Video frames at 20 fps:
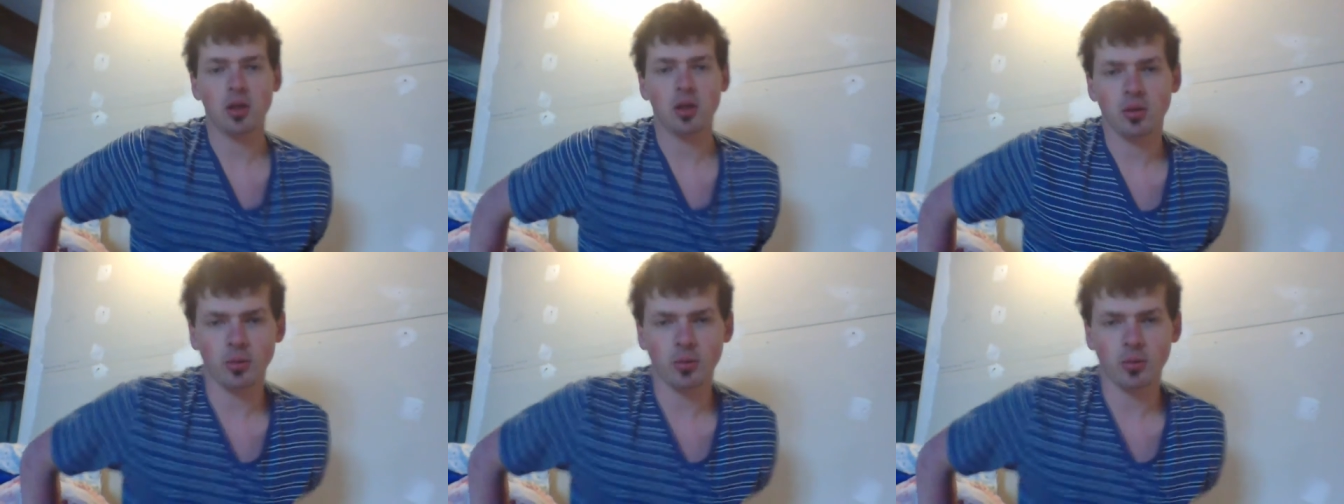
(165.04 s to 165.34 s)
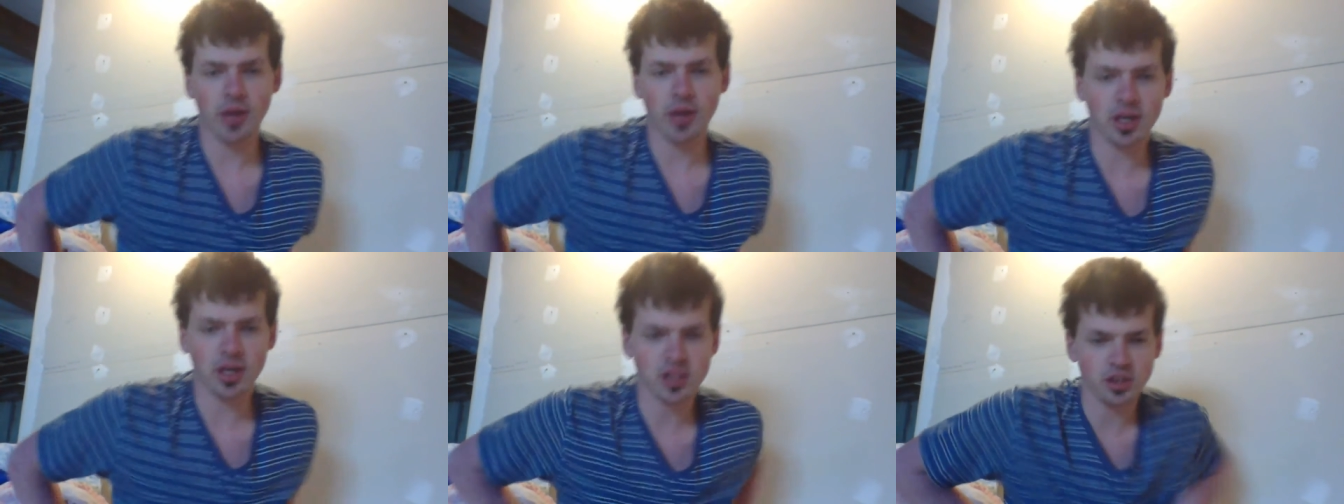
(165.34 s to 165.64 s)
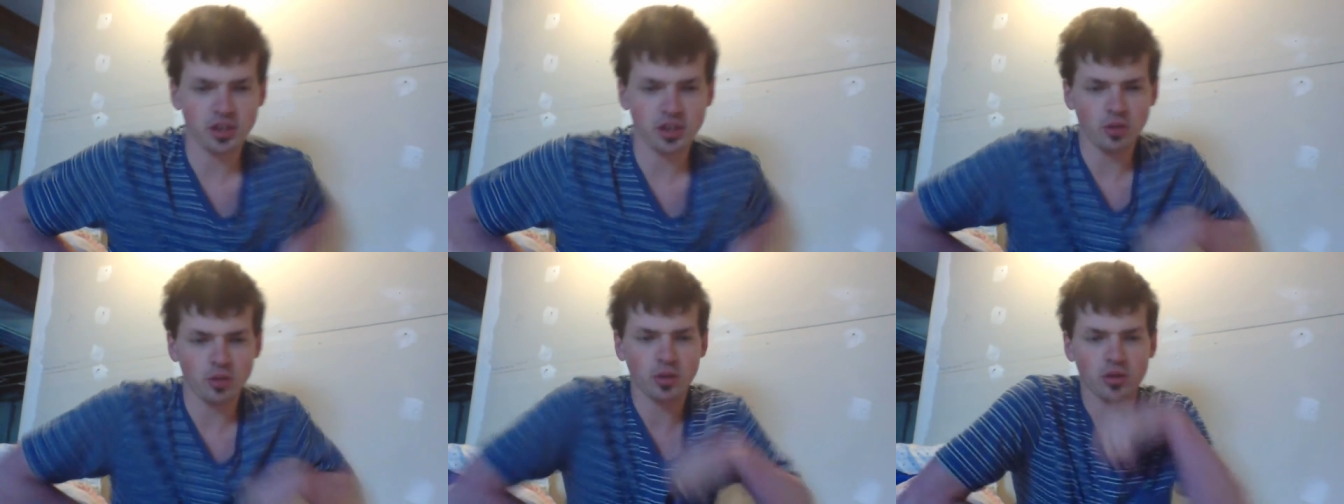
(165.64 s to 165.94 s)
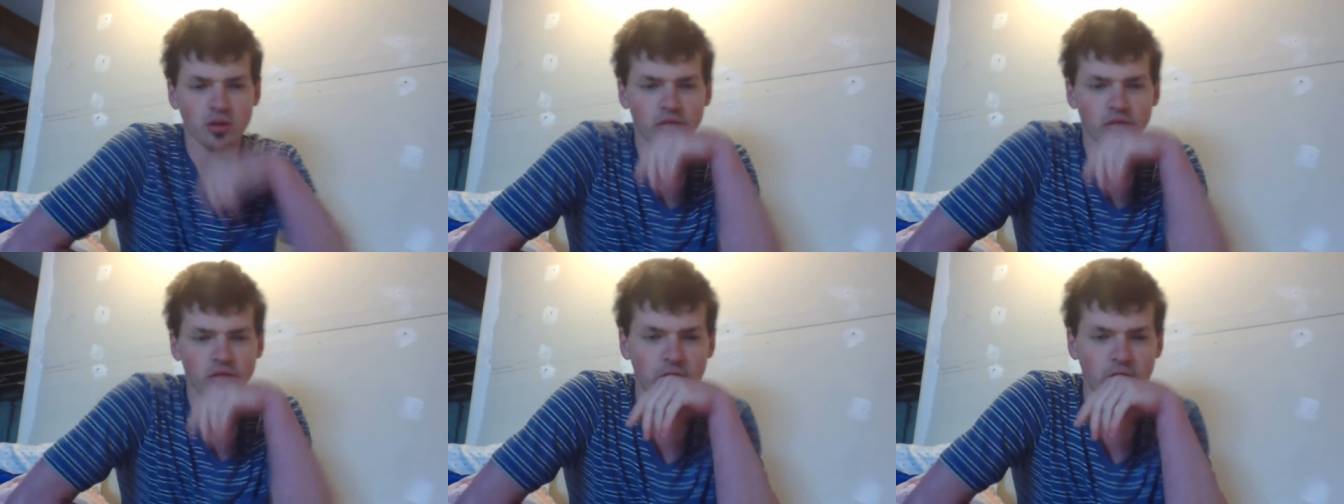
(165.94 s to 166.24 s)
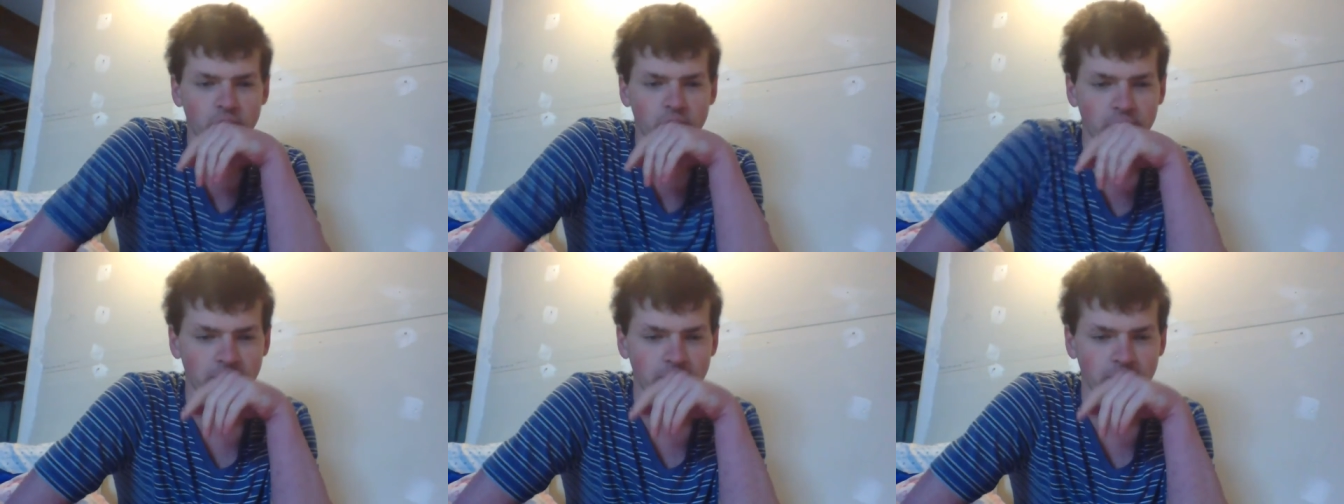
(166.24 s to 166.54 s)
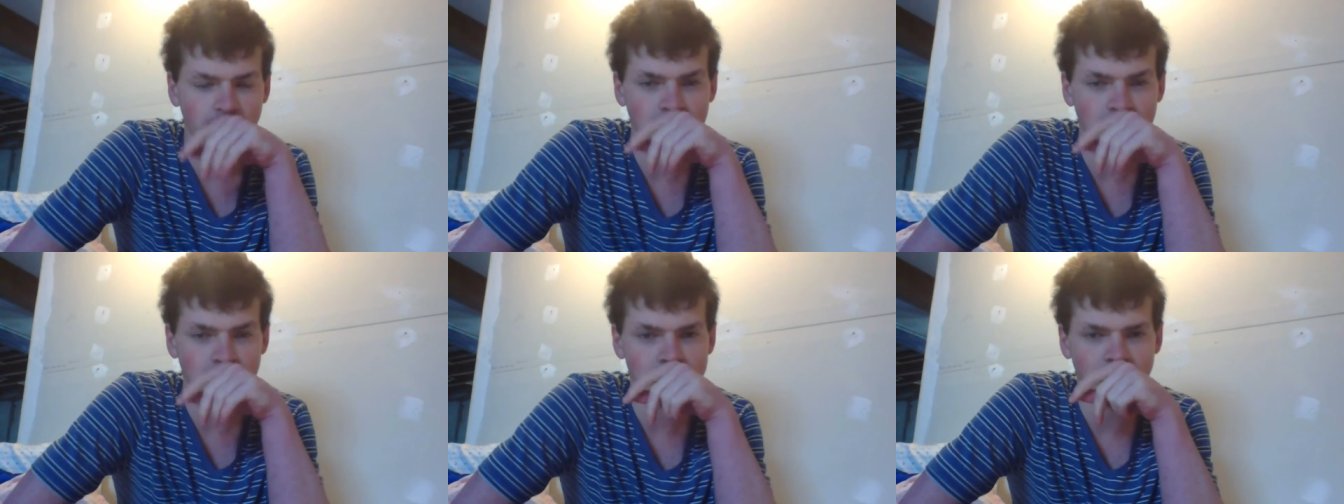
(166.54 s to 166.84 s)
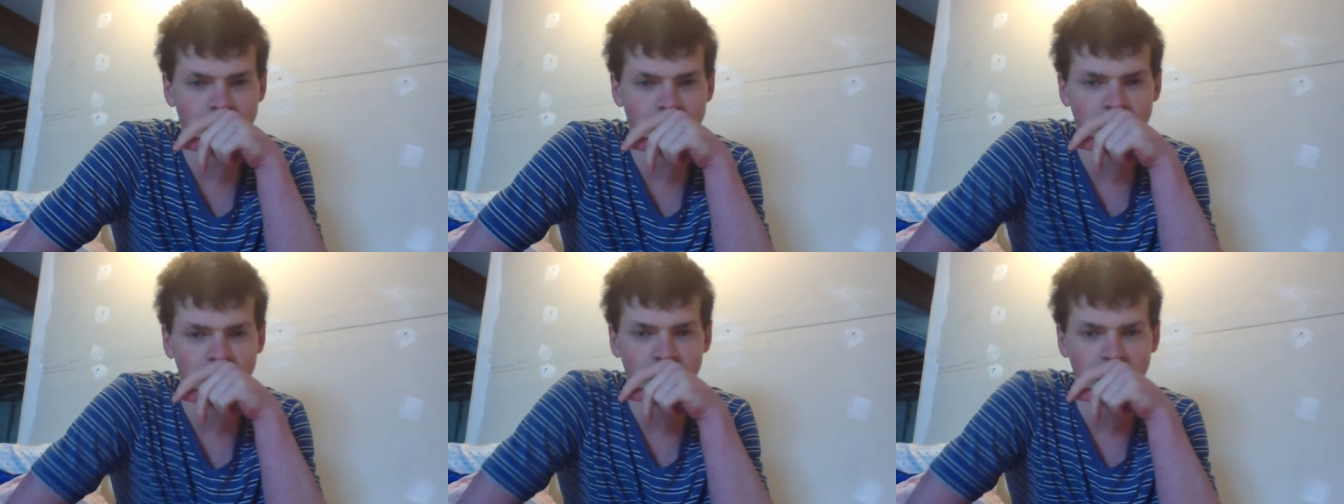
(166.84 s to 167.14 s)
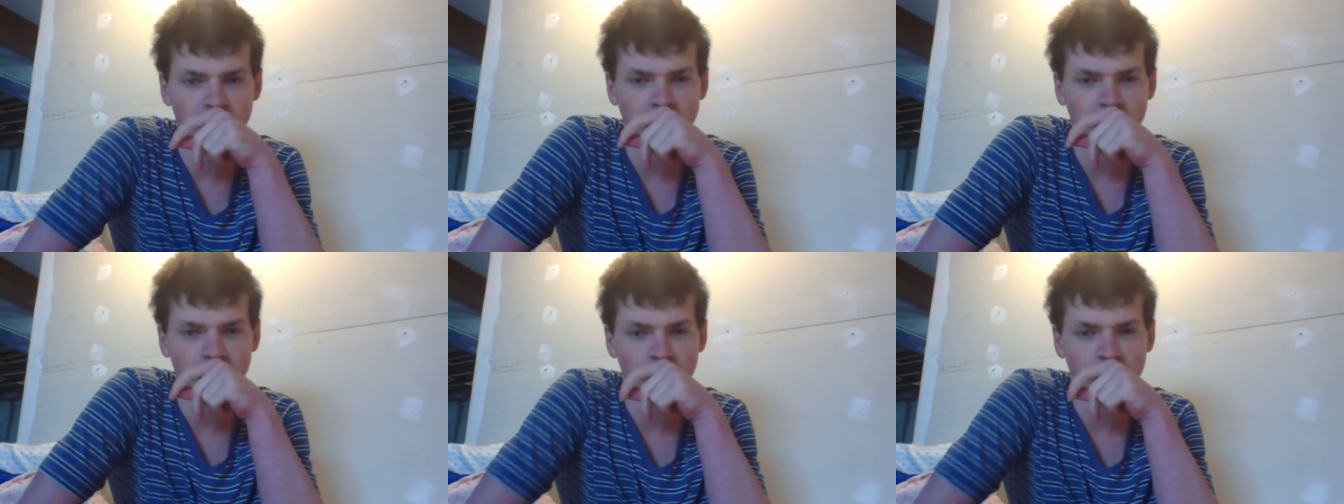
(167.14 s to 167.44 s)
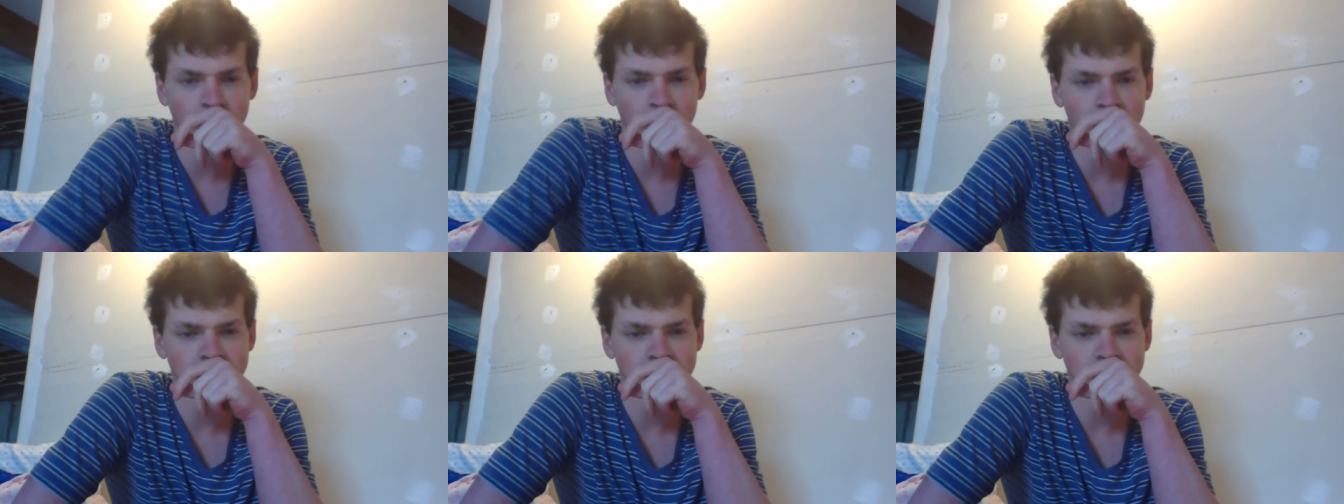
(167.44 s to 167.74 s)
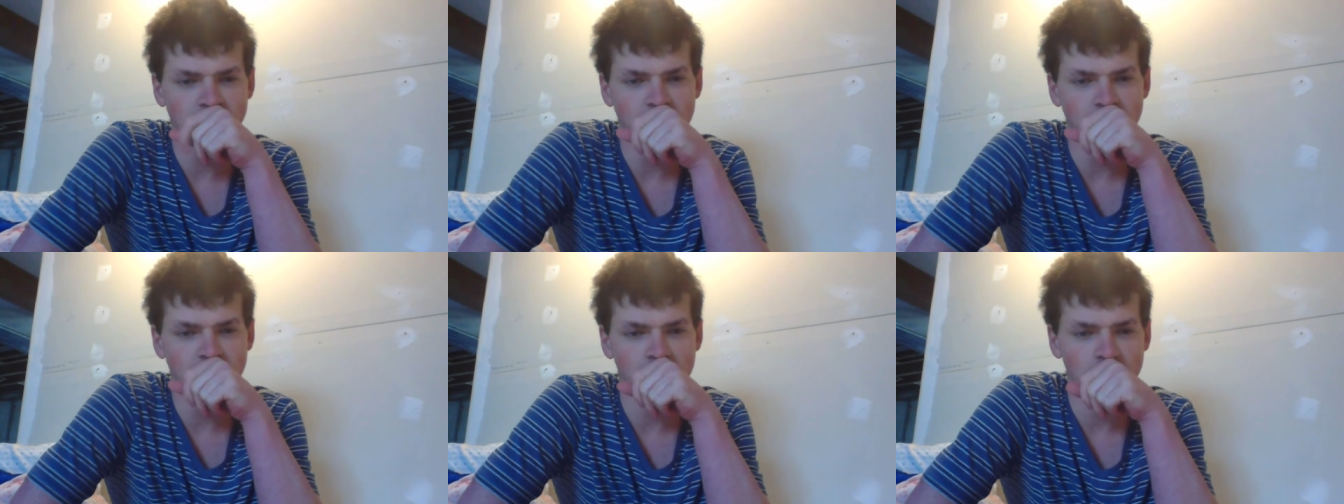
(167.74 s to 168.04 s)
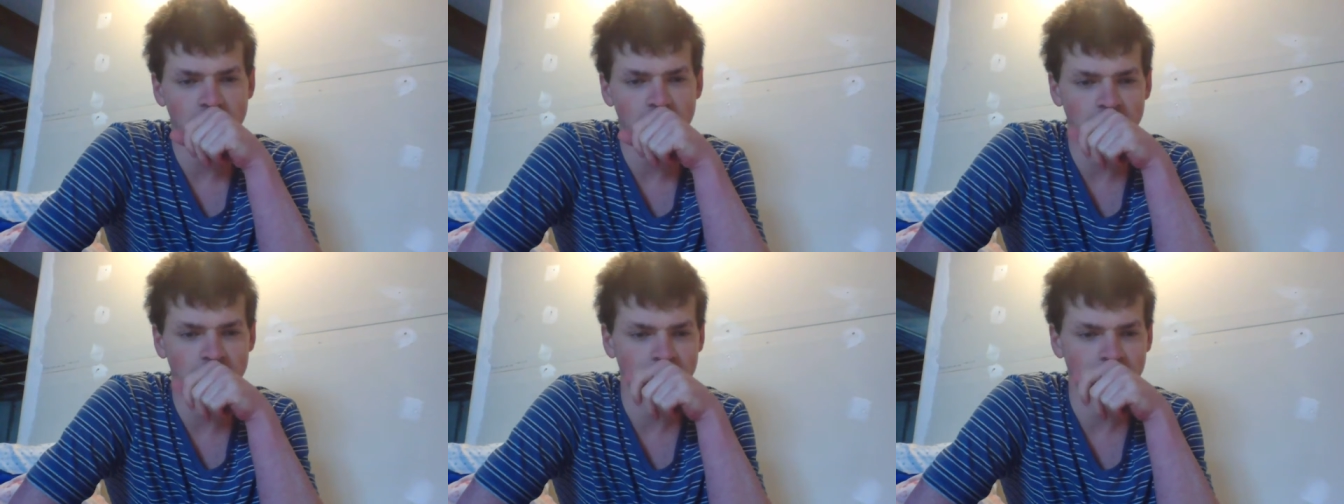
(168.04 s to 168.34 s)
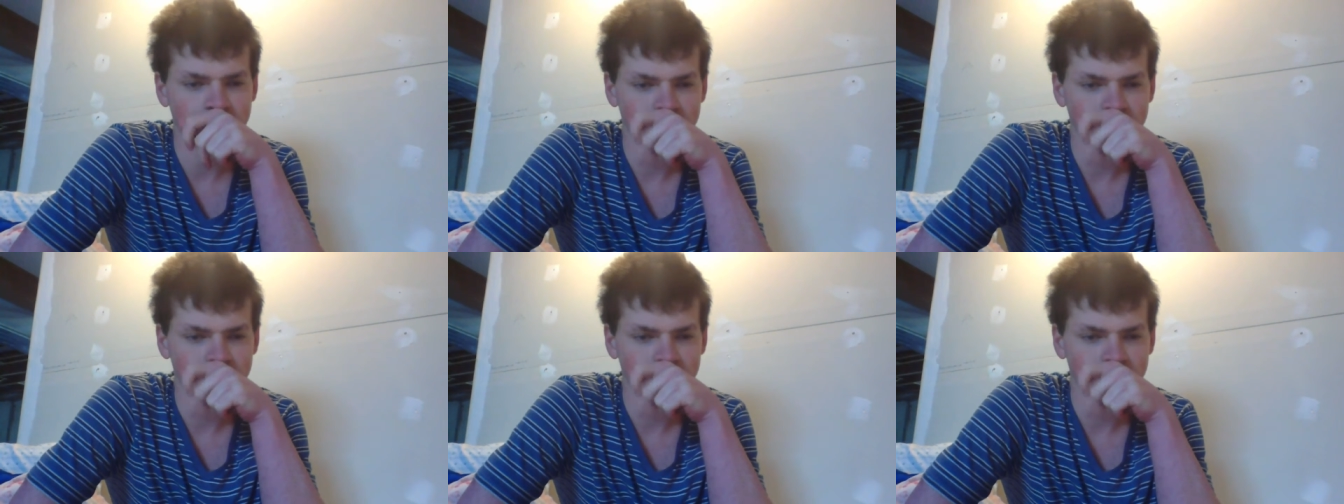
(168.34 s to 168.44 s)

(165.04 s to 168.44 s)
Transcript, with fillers: What I actually do want to review for you guys and everything, though, is that